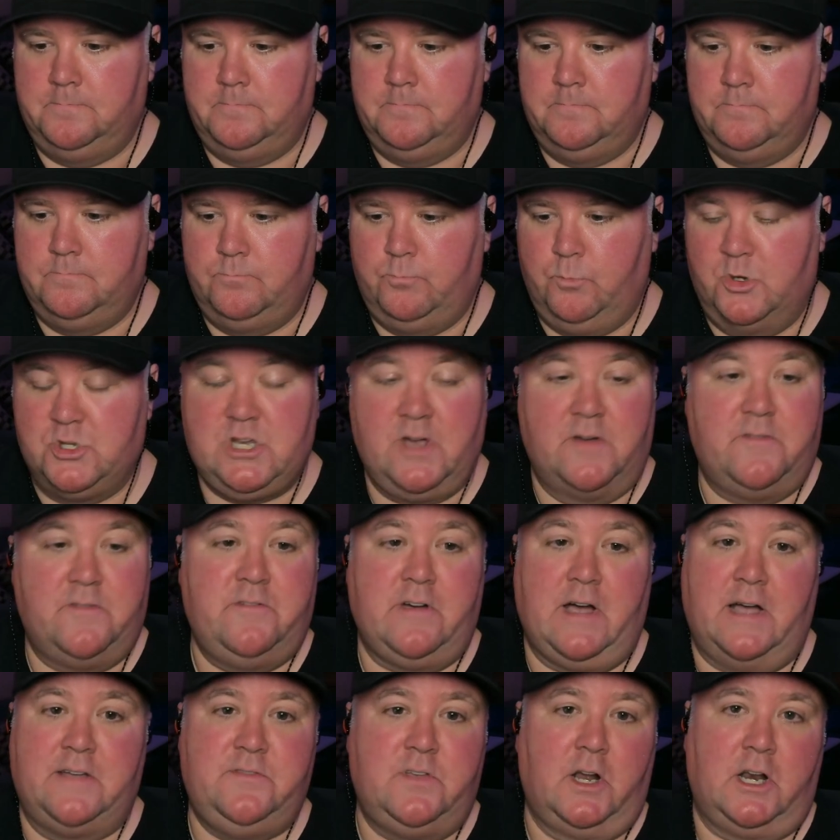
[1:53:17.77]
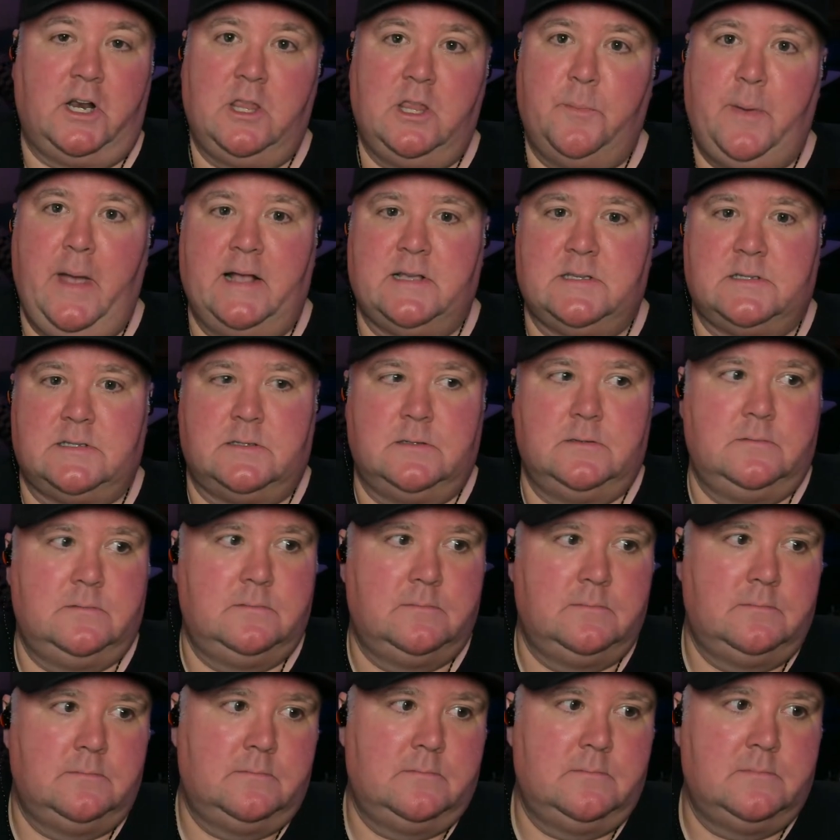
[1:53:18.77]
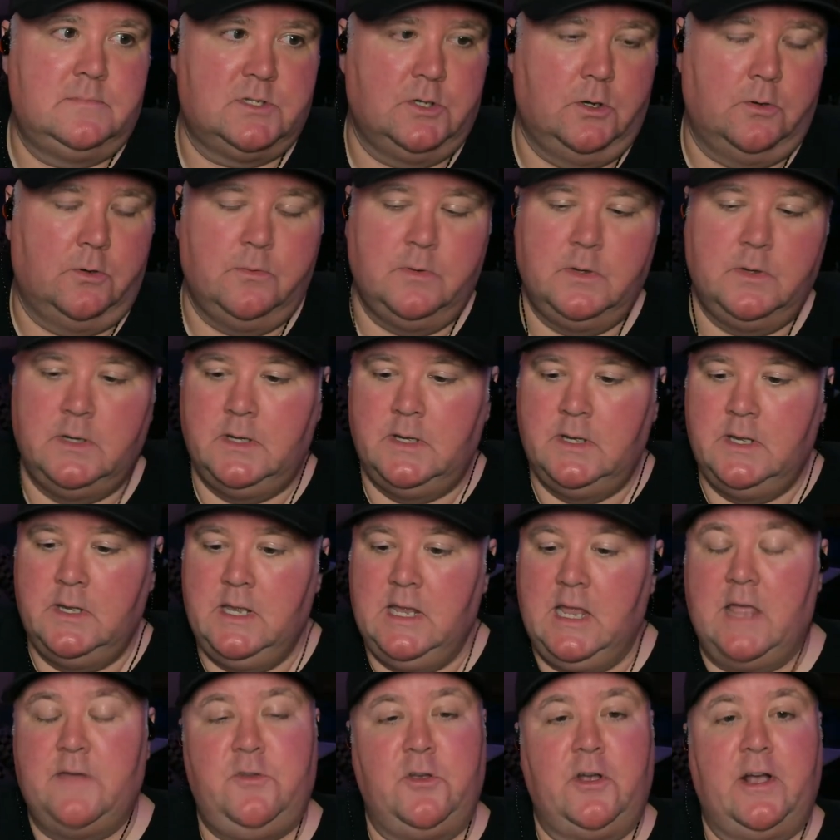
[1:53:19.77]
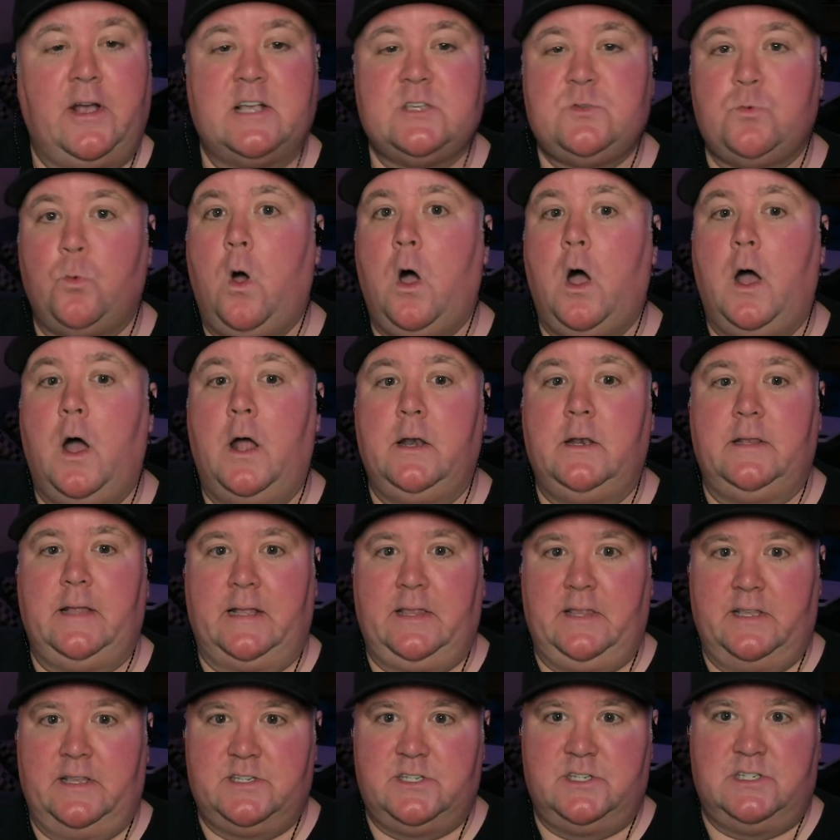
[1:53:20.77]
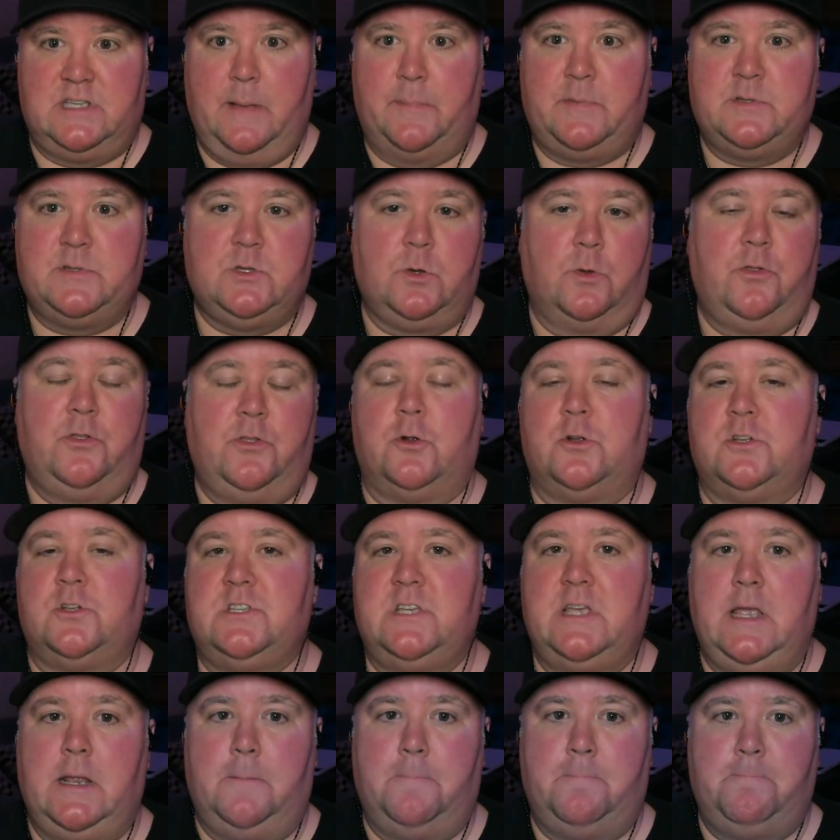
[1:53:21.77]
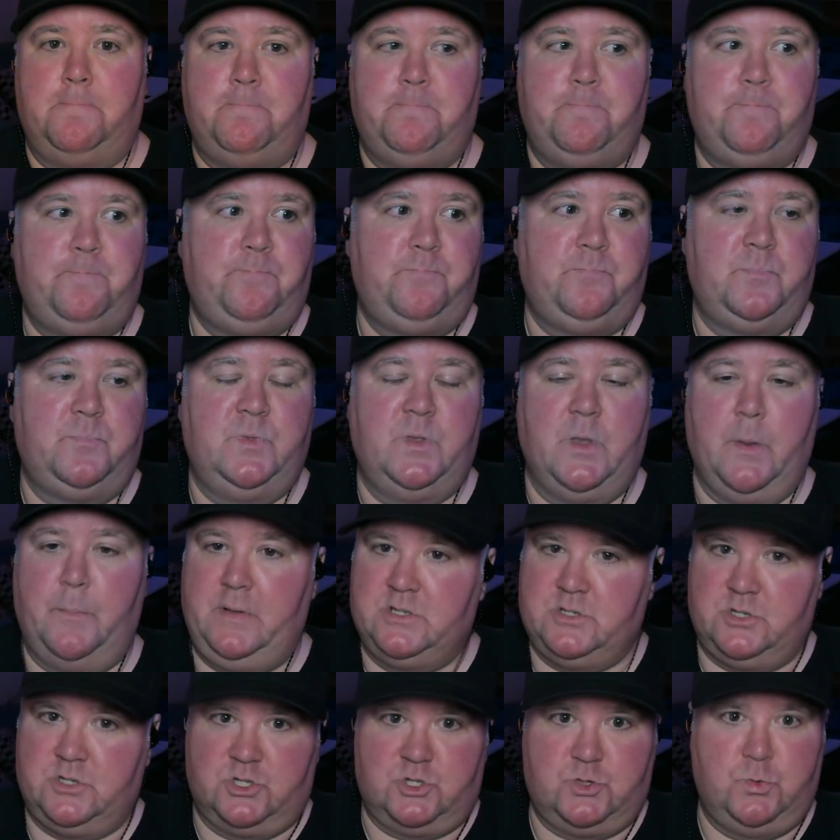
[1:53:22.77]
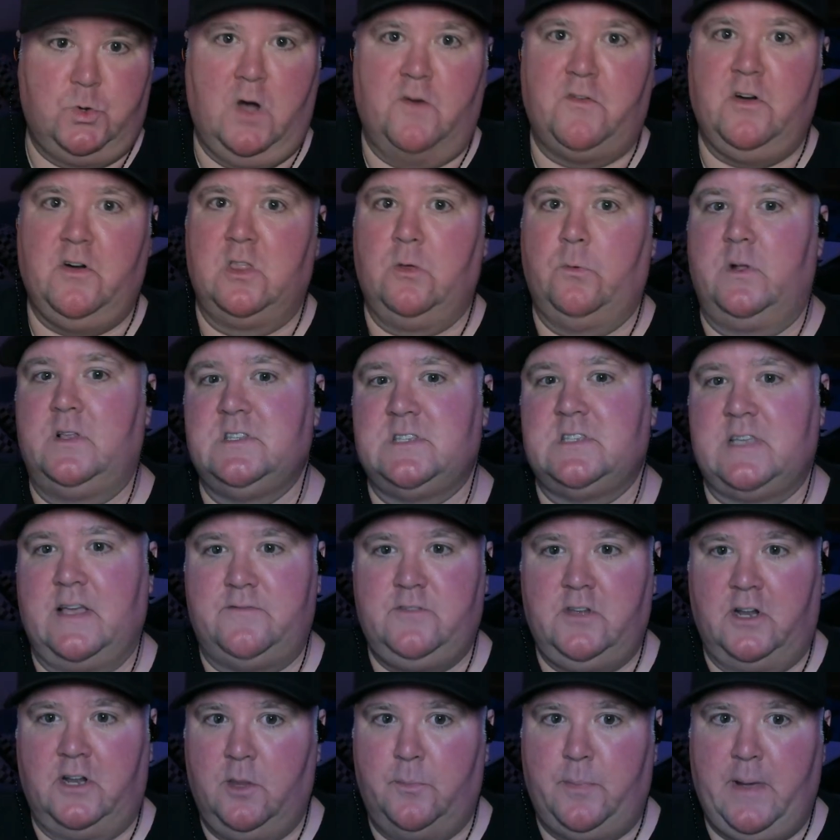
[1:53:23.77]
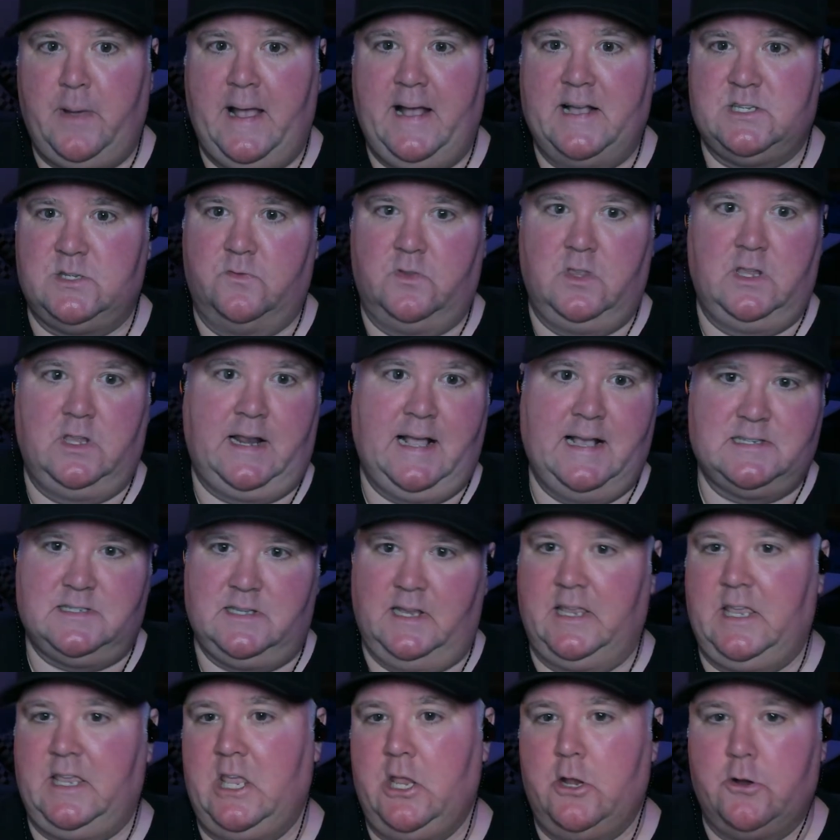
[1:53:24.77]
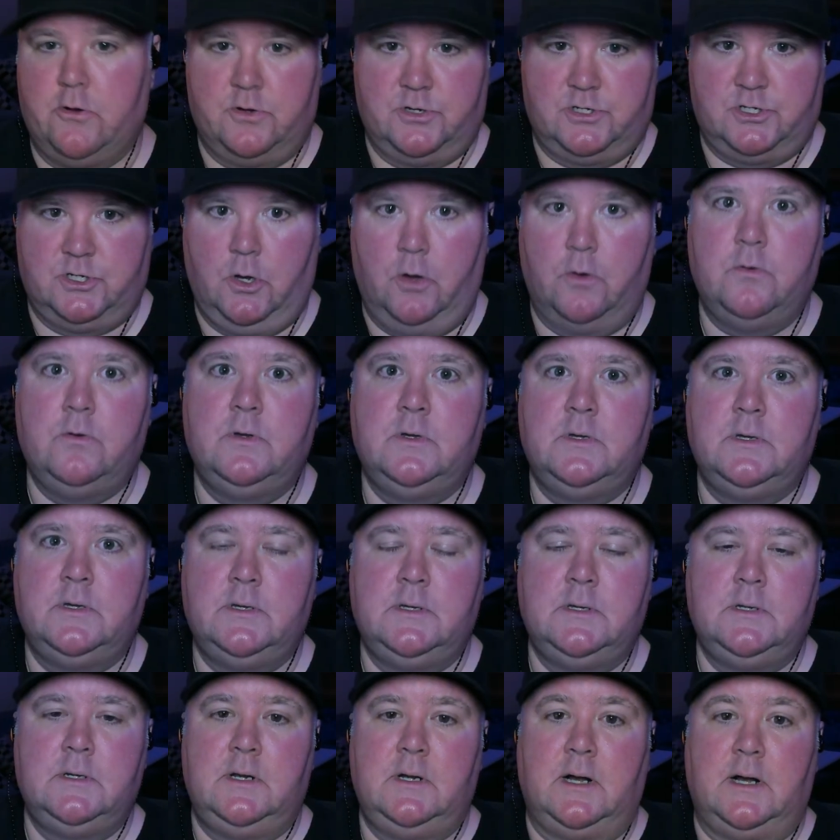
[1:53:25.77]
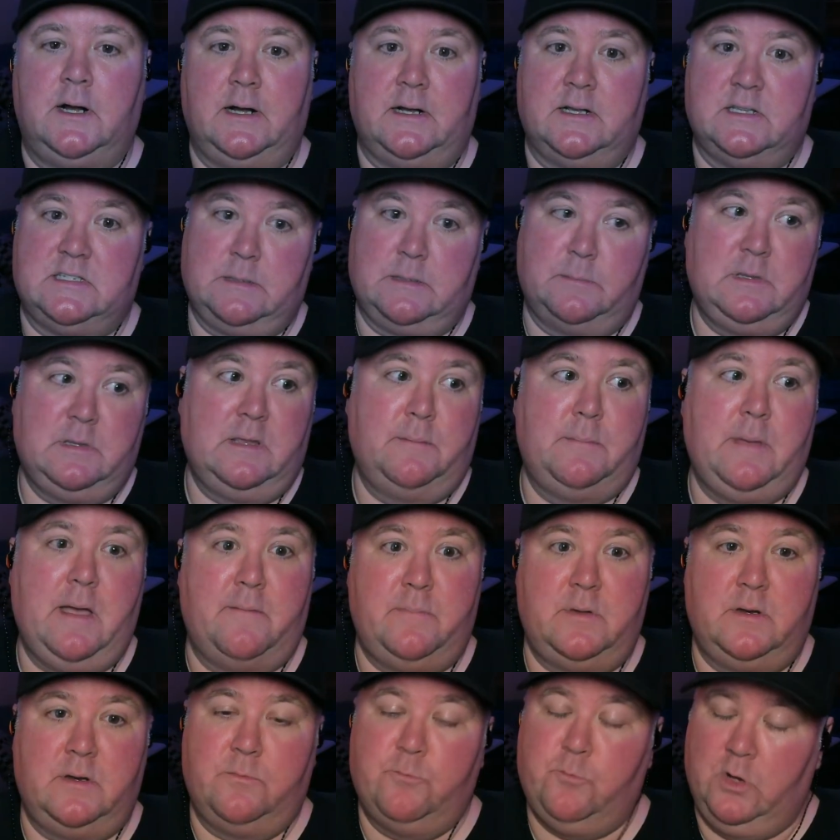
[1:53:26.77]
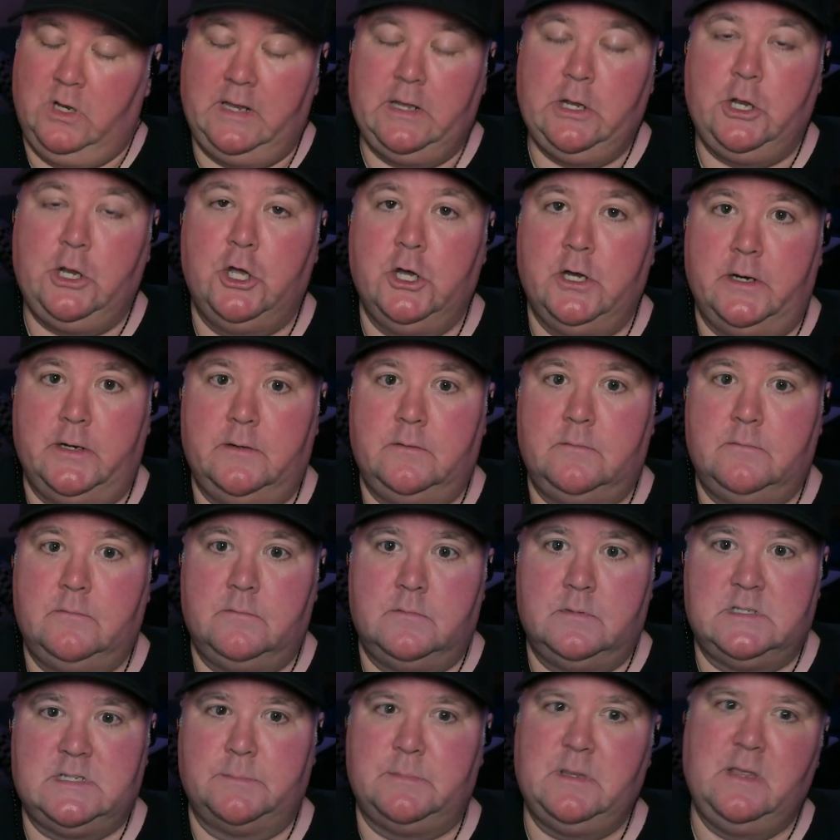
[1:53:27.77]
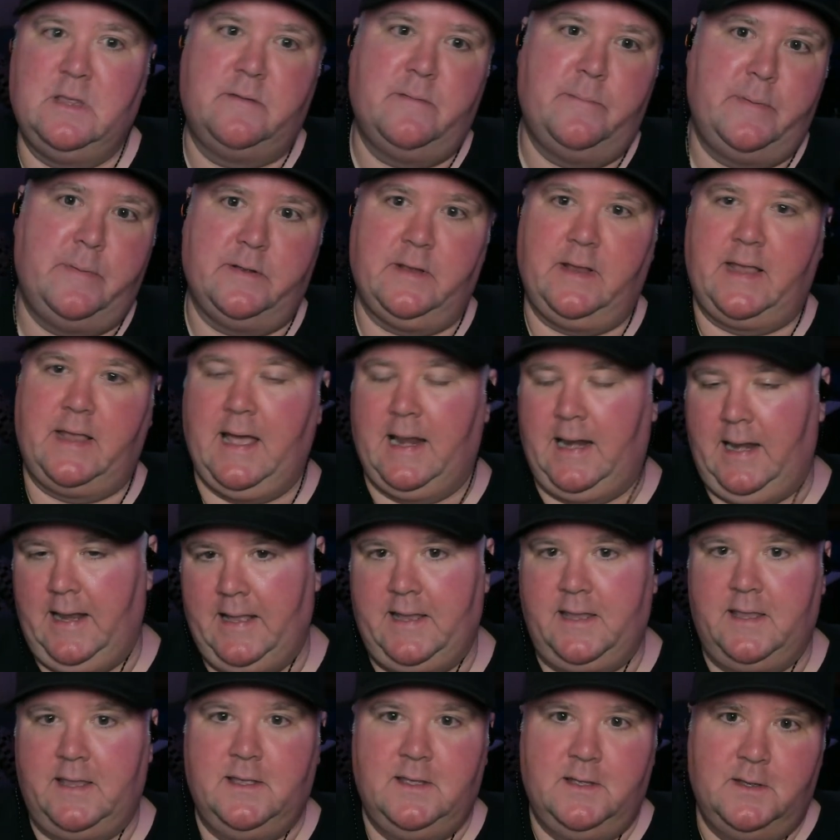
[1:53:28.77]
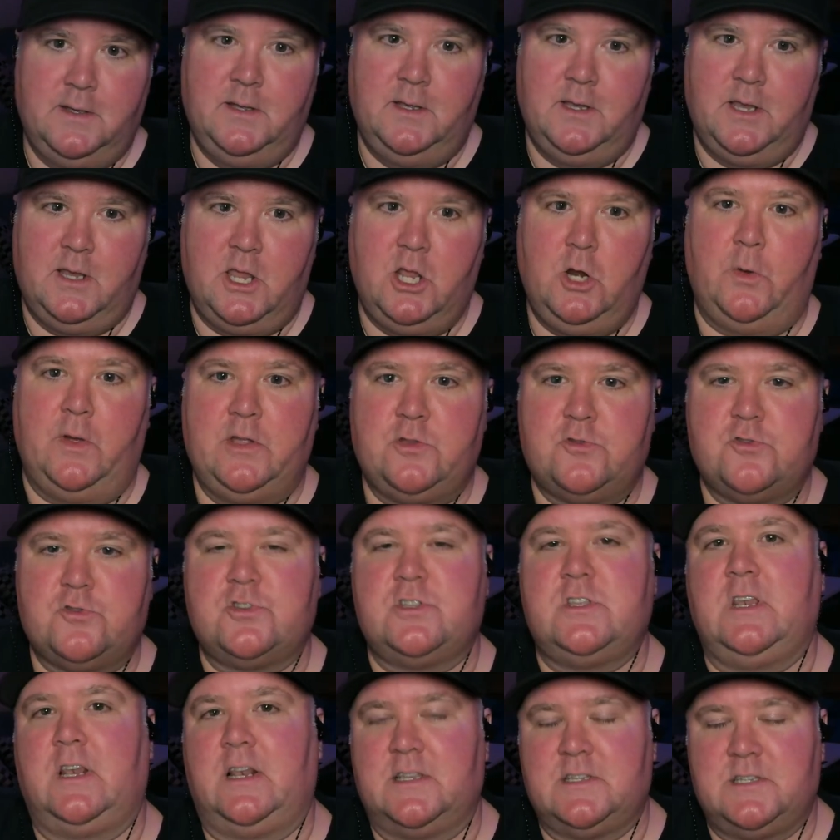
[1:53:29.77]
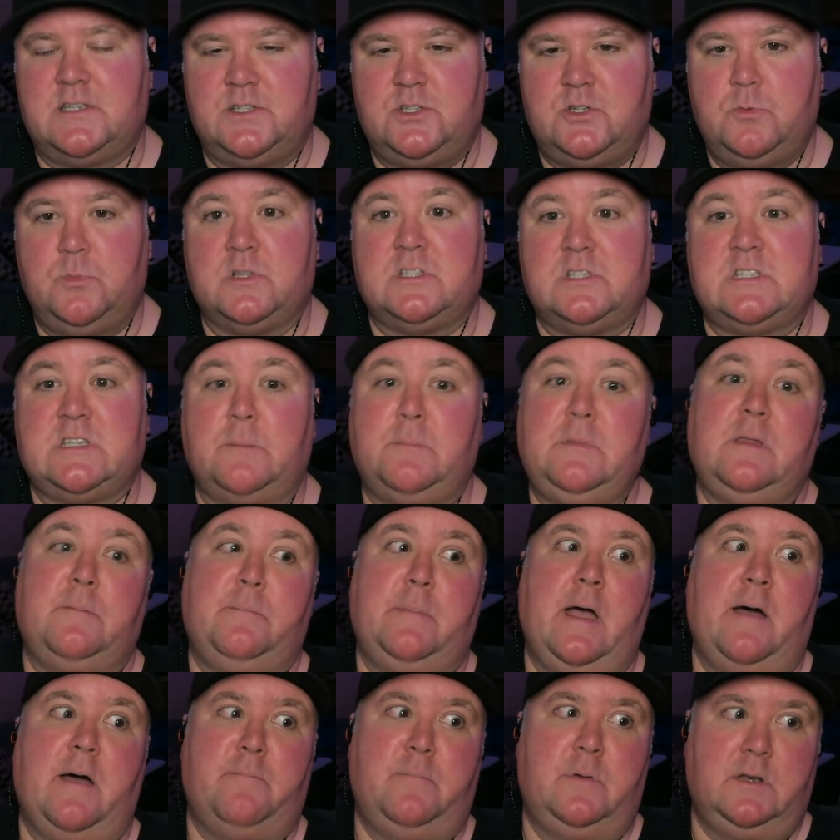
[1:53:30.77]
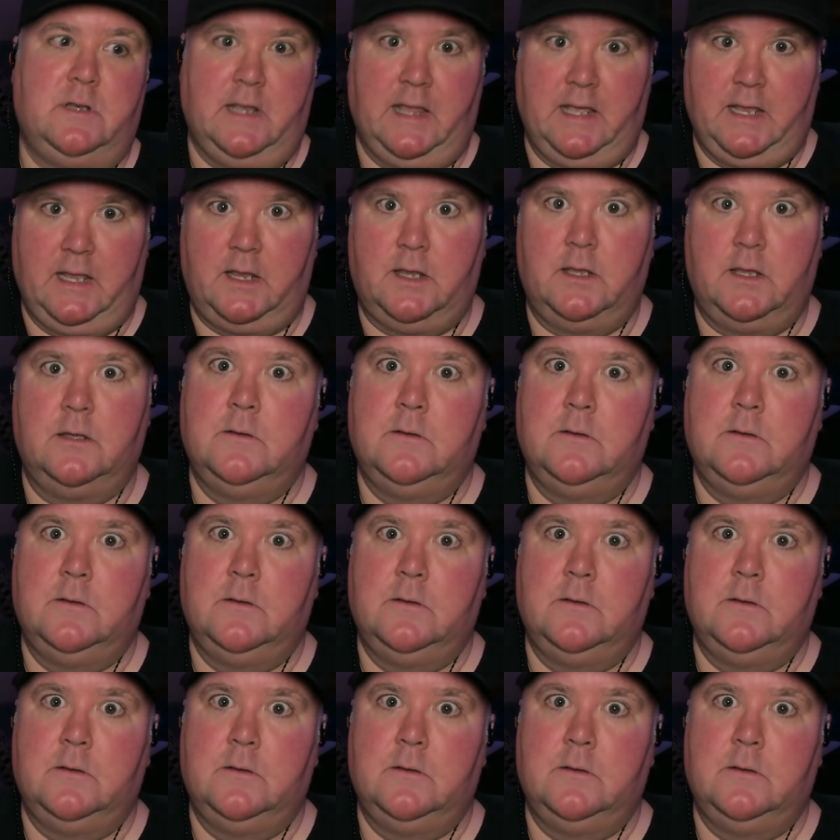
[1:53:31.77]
Which I've done in the past. So if you guys want, like this is episode 13. That means there's 12 other ones I've done in the past over the last like year or so. Some of them have been really good. Some of them have been kind of like, interesting to listen to, but some of them have been like